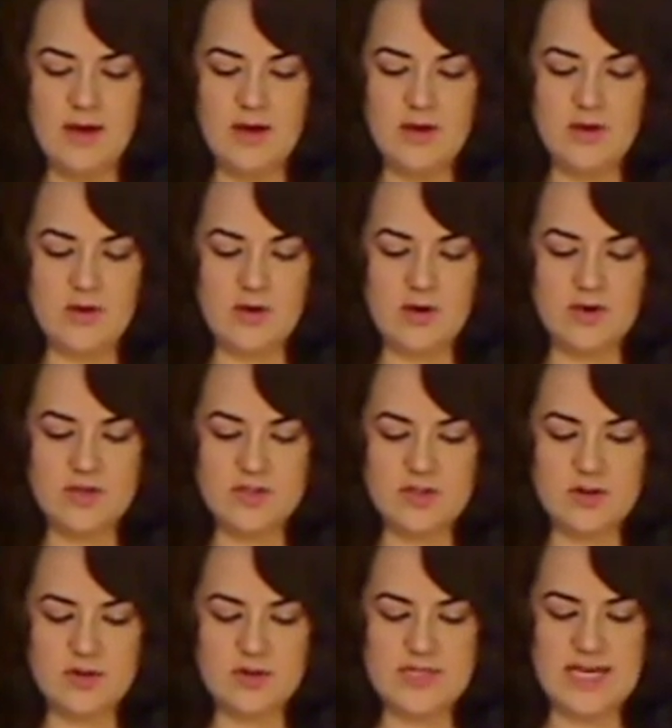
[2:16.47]
You're
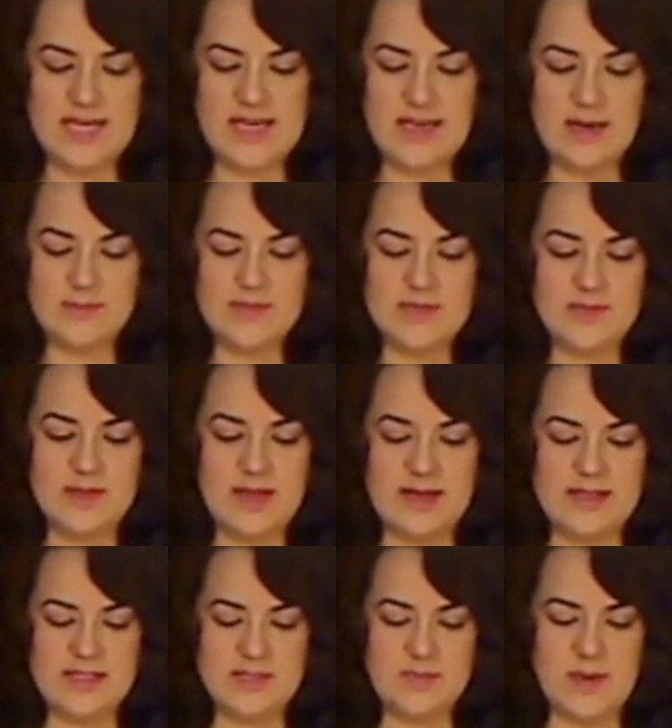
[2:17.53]
also taking up some of
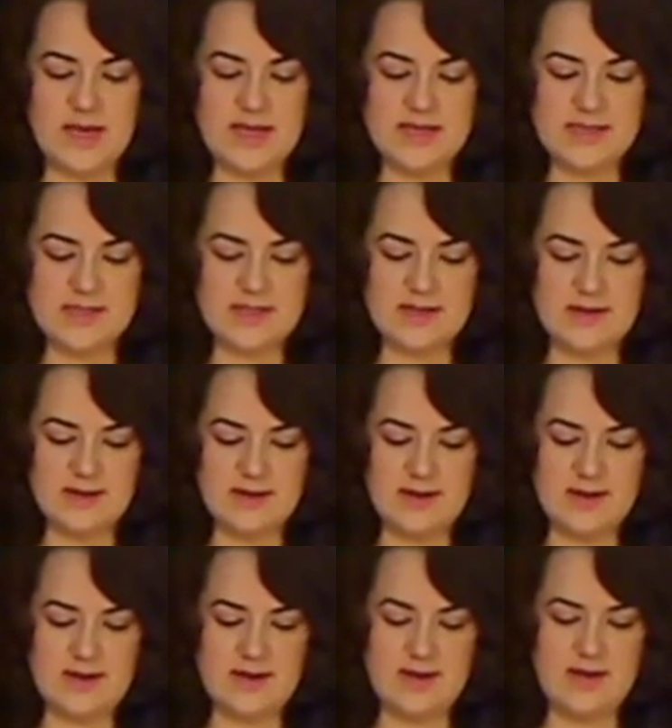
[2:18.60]
that space
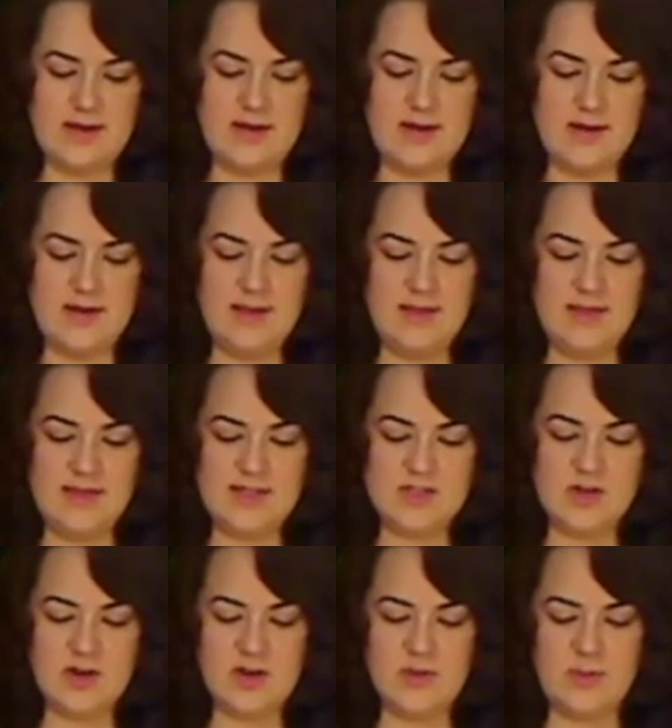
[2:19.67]
that's
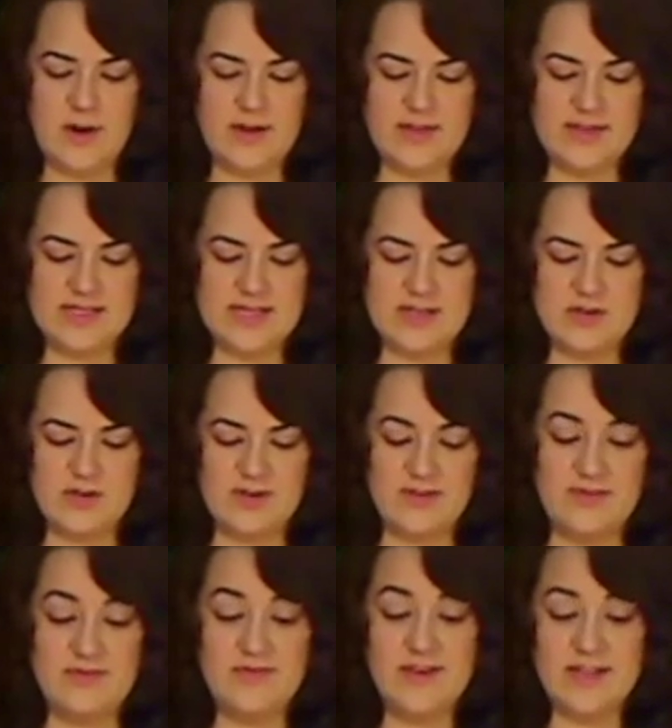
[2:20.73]
occupied in the center and
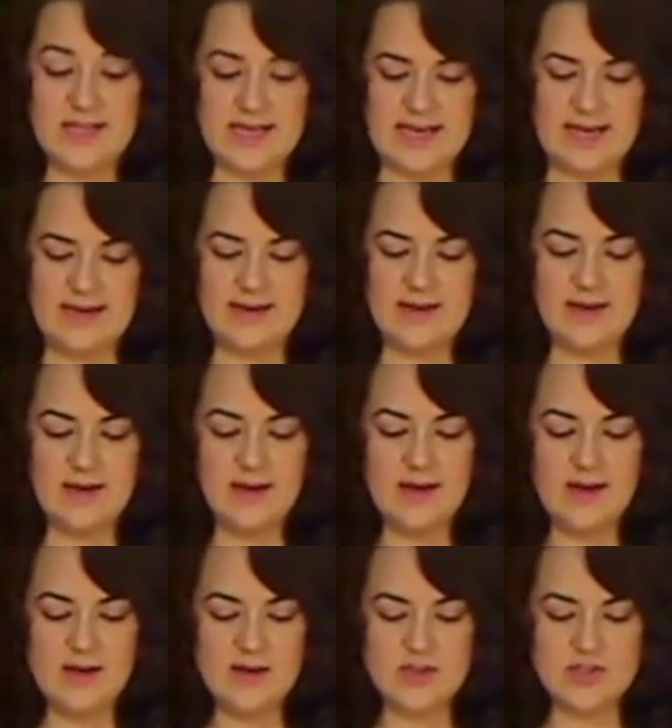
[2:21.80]
filling it.
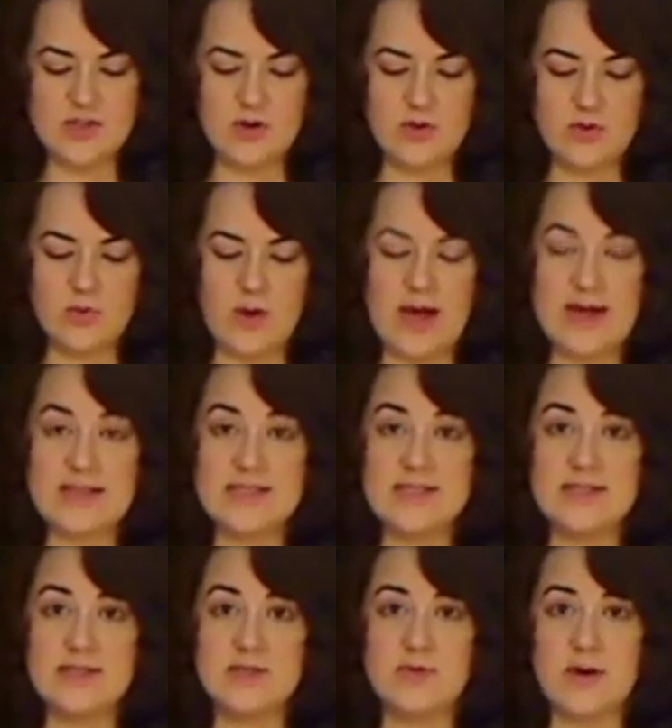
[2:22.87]
So the wax that
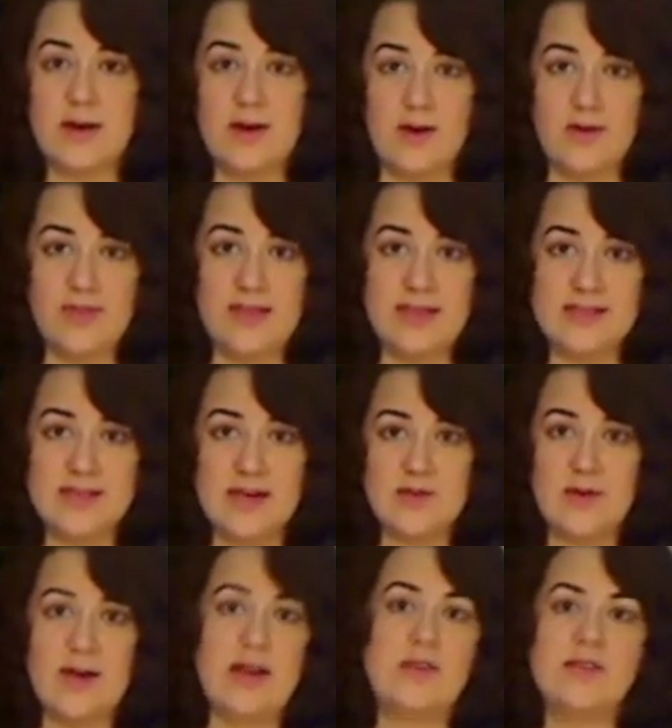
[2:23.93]
is right on the inside
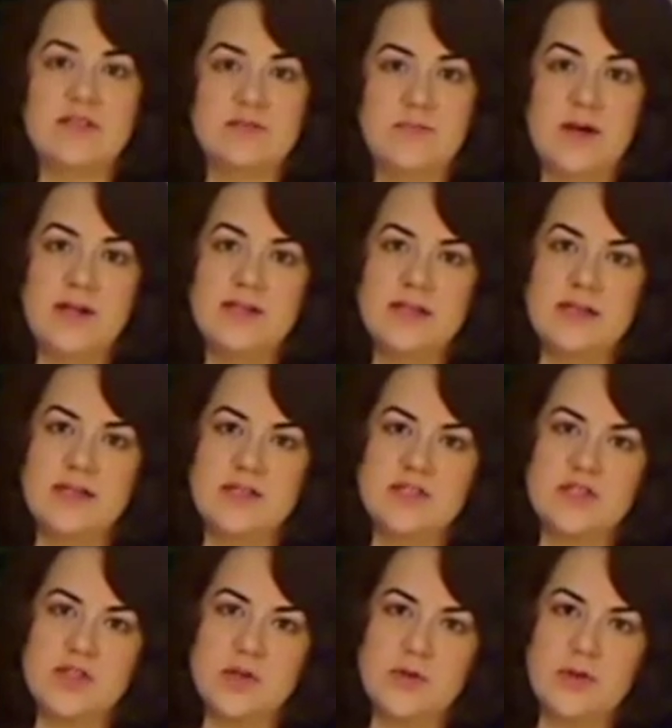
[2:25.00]
right now that's melted is
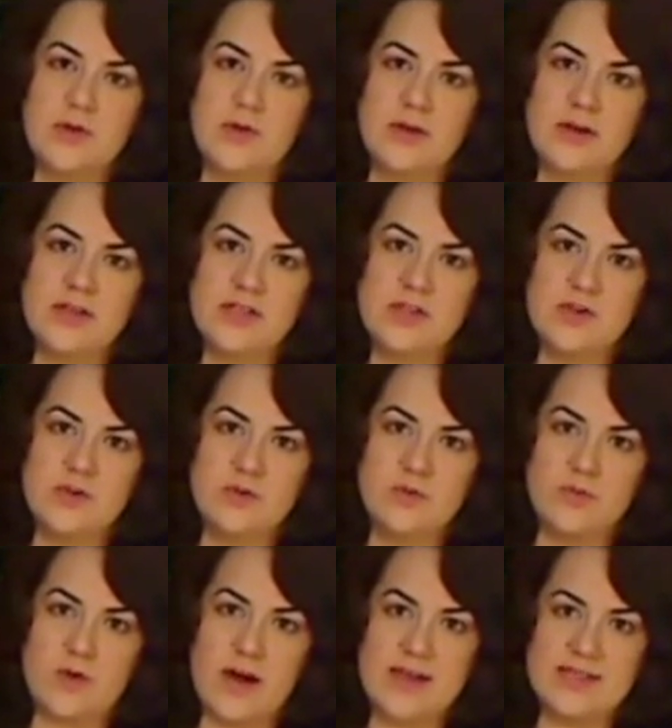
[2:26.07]
slowly going to
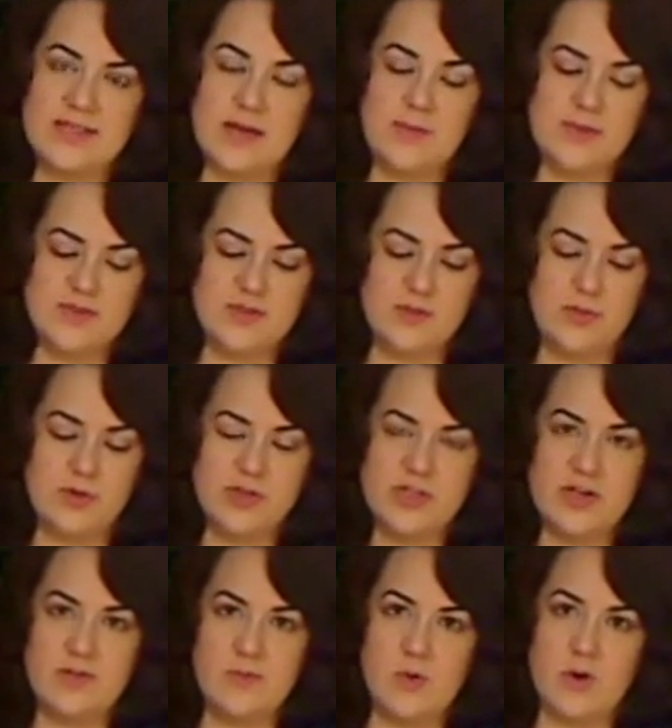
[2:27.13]
rise up as you're
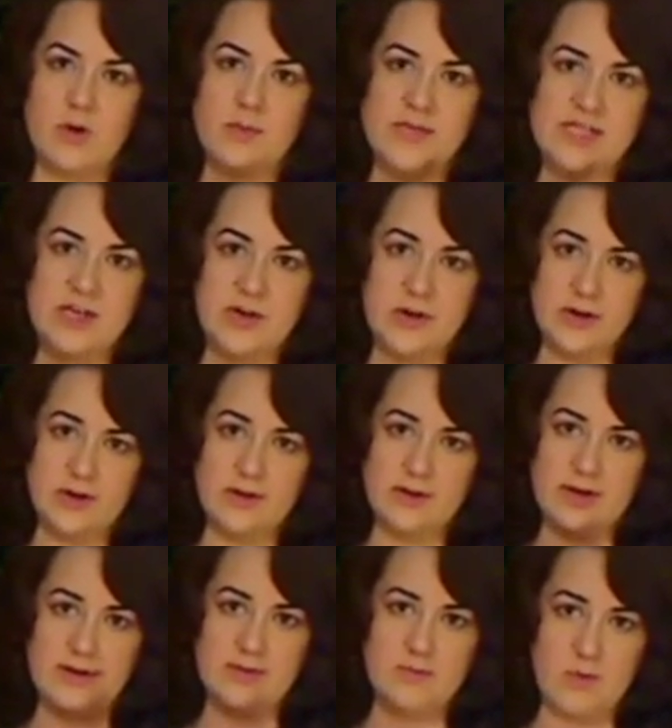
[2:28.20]
pushing more material,
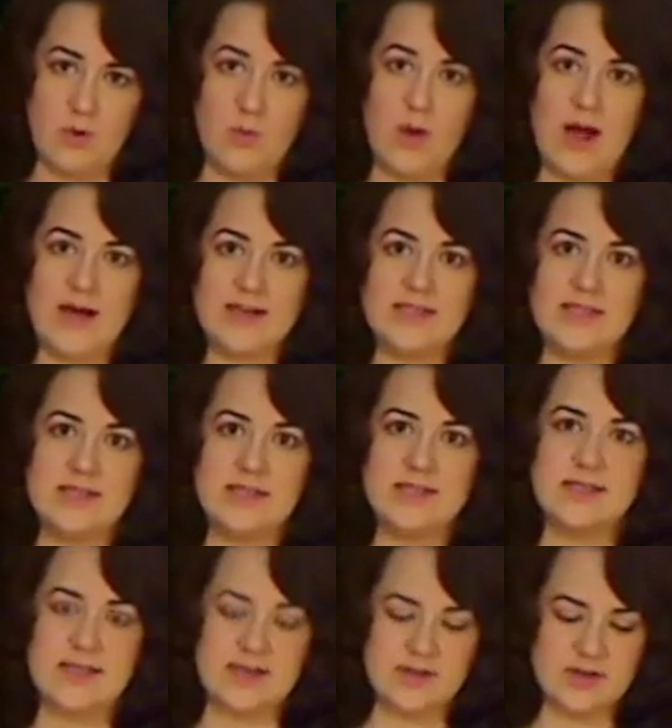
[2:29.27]
more wax into the
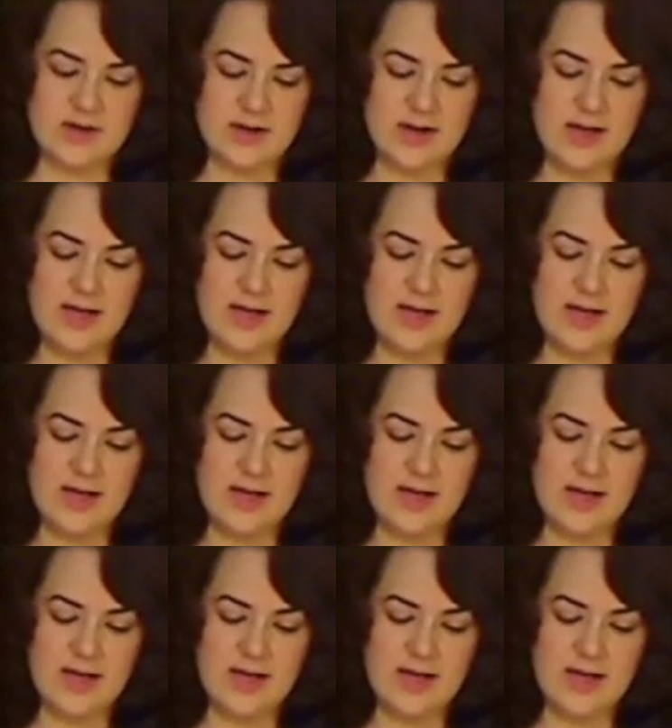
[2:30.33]
center.